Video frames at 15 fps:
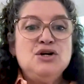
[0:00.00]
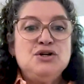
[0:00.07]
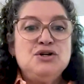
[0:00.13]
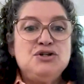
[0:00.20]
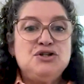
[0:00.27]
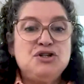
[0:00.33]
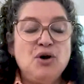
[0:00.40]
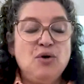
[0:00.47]

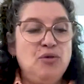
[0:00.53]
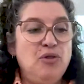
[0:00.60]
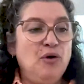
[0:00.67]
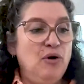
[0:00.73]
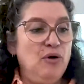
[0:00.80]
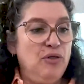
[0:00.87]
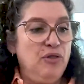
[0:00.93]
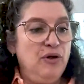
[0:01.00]
So
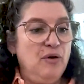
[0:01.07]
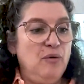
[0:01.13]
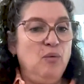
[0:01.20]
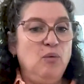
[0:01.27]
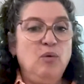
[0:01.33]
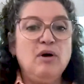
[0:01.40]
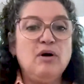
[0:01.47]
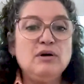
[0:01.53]
the
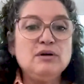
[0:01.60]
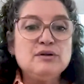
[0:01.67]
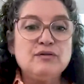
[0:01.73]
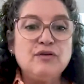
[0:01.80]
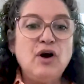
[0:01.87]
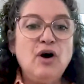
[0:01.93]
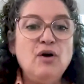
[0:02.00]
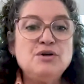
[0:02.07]
world of
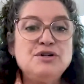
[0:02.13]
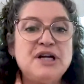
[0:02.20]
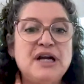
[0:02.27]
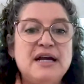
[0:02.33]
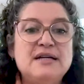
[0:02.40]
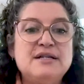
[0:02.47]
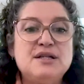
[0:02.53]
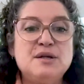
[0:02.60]
coaching
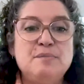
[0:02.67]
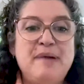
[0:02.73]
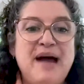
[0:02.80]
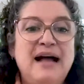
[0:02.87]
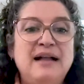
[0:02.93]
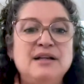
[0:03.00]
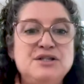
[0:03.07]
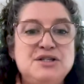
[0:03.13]
is the
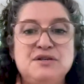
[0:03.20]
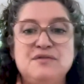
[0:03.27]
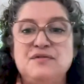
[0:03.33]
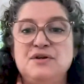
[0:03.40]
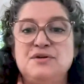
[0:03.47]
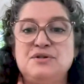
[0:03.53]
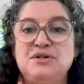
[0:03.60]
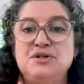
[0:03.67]
balance of
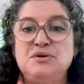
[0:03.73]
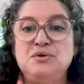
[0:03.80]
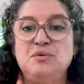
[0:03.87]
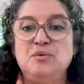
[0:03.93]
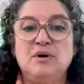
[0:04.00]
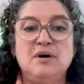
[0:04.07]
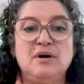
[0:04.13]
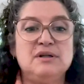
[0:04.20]
those two
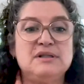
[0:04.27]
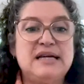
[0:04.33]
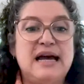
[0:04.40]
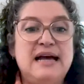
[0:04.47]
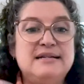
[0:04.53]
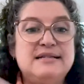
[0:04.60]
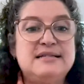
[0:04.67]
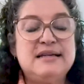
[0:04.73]
worlds.
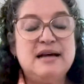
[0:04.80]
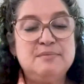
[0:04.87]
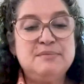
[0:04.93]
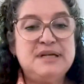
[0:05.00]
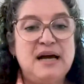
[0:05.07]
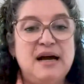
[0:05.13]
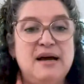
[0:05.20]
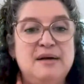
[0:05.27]
And
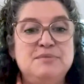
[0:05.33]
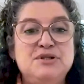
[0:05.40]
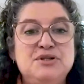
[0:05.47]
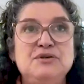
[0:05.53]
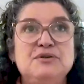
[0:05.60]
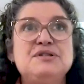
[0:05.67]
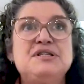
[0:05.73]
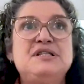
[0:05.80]
sometimes
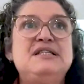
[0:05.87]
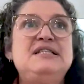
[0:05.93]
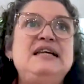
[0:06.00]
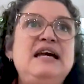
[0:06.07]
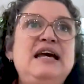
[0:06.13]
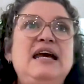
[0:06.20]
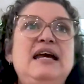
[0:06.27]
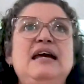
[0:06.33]
you'll
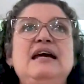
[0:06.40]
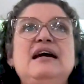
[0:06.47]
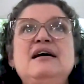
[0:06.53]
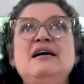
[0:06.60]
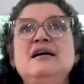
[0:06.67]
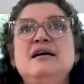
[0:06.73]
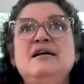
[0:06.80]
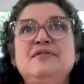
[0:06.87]
see
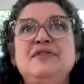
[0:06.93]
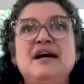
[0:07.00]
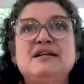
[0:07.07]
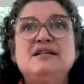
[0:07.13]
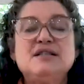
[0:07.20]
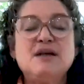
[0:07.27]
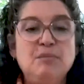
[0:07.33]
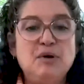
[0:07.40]
that
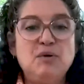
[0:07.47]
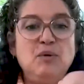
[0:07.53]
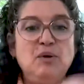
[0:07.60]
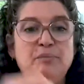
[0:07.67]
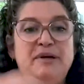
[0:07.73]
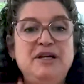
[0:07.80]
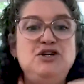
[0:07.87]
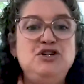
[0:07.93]
someone will
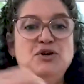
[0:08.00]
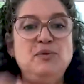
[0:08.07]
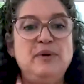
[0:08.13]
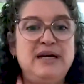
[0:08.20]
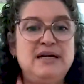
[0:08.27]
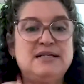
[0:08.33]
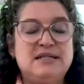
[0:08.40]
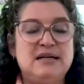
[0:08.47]
be
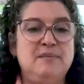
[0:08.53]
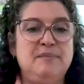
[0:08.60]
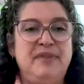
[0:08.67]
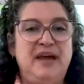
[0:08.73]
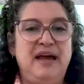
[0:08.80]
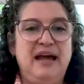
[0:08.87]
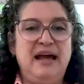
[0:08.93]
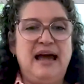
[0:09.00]
doing
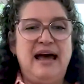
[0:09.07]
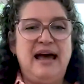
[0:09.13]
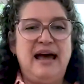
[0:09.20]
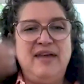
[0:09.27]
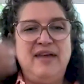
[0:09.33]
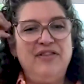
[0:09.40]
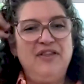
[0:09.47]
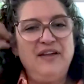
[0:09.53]
something
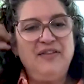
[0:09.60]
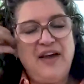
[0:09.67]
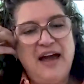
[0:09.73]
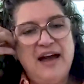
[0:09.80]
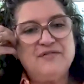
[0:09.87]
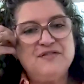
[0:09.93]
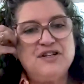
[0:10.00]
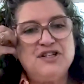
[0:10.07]
and they think
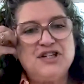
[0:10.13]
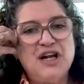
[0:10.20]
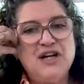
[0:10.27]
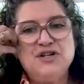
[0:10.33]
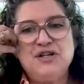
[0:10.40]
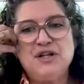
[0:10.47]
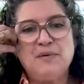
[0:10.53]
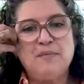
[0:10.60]
they have to
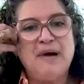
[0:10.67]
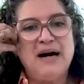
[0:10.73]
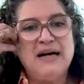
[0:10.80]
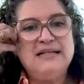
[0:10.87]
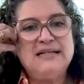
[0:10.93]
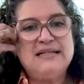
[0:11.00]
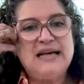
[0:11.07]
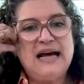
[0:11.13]
change their
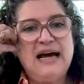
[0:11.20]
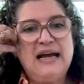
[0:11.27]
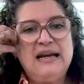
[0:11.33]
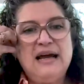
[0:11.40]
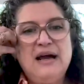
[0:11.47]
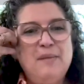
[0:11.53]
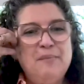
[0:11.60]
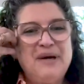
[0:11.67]
mindset,
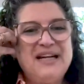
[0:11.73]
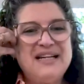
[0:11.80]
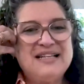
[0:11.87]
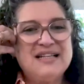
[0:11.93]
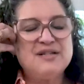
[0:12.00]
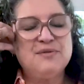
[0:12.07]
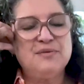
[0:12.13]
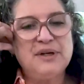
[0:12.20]
but it
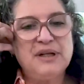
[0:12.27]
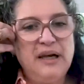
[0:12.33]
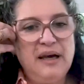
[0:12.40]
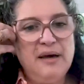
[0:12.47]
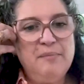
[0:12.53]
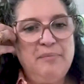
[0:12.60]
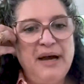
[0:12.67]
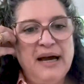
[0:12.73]
doesn't really
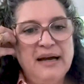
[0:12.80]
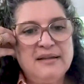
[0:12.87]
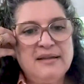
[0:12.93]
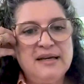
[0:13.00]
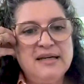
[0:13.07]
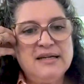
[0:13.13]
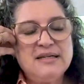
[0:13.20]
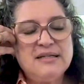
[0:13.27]
impact
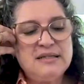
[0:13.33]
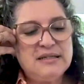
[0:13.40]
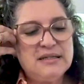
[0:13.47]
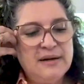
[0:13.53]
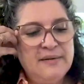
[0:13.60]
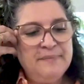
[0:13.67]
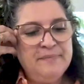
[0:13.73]
things.